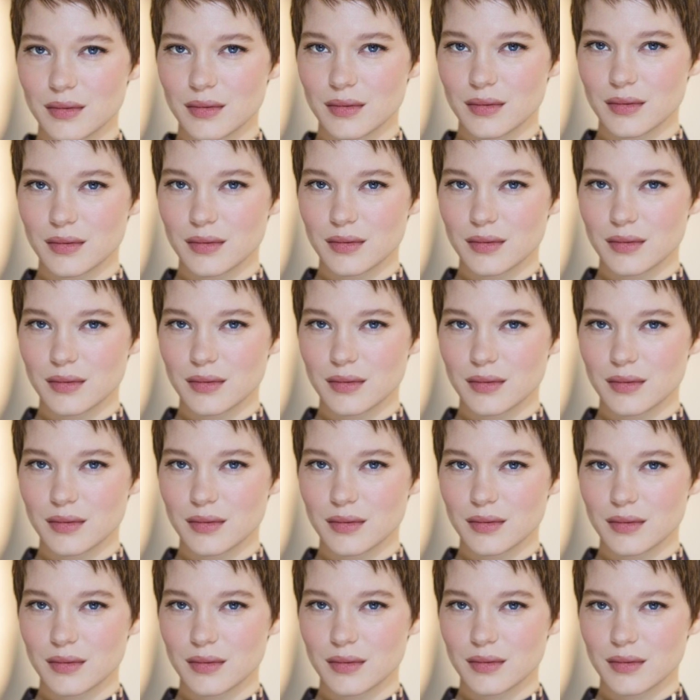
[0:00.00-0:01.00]

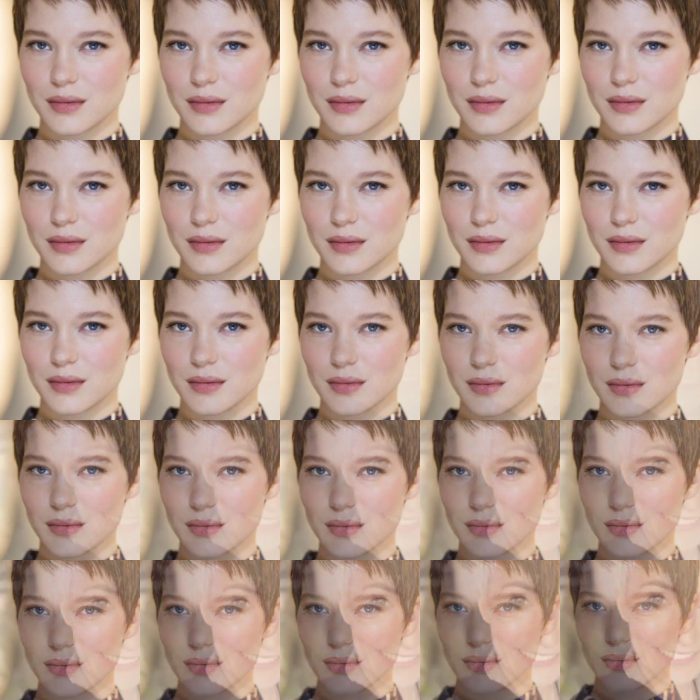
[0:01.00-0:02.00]

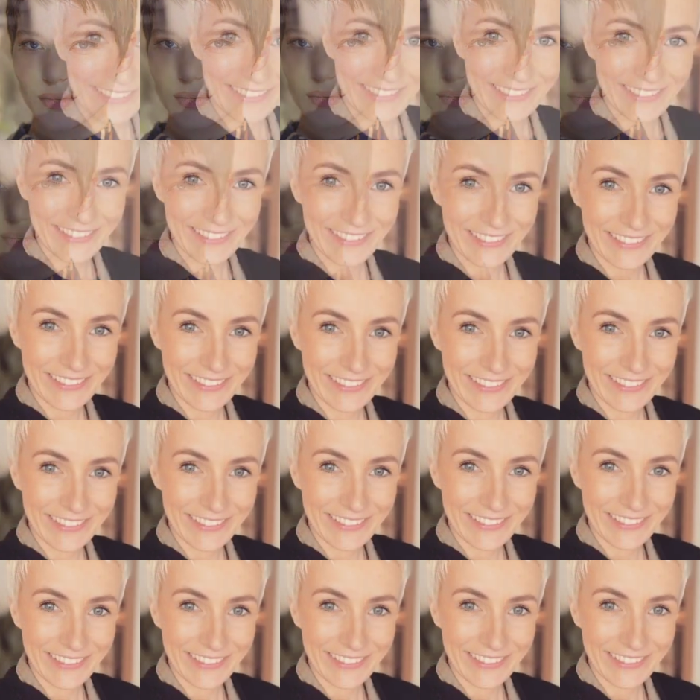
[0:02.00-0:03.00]

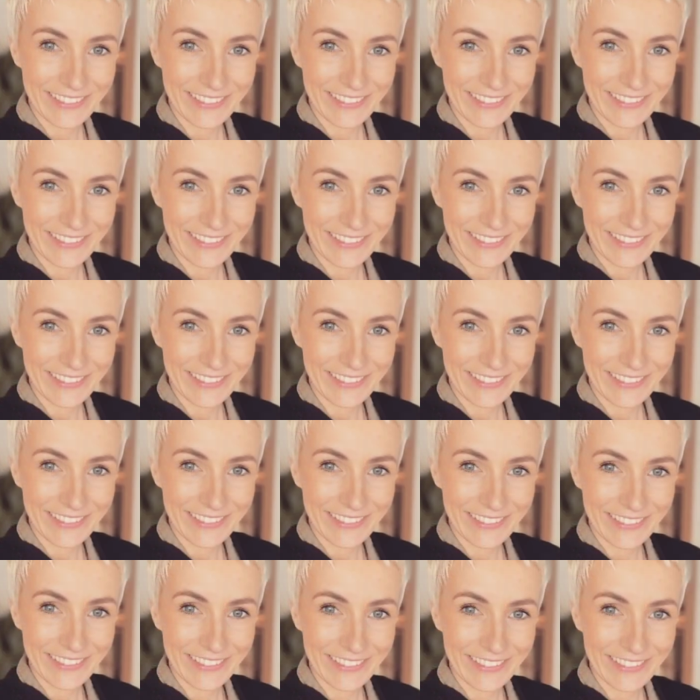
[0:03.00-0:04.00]

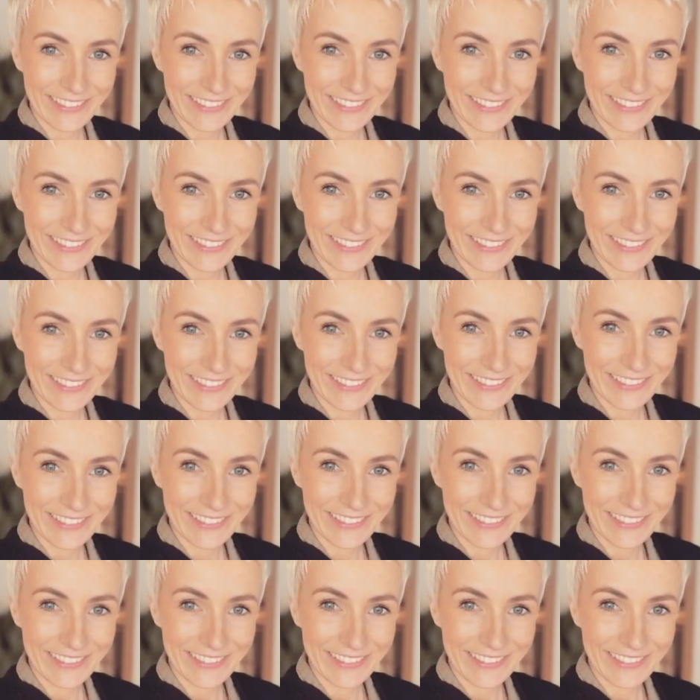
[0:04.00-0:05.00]

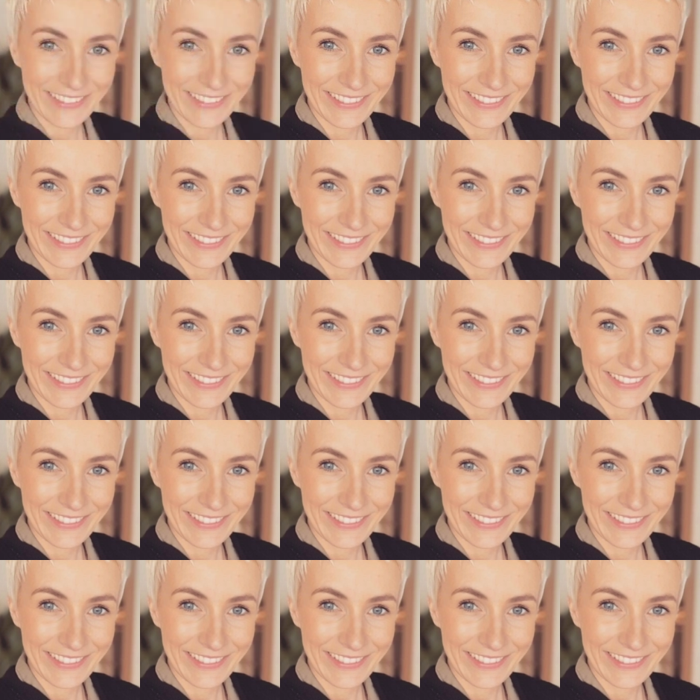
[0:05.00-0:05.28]
No one is speaking in this clip.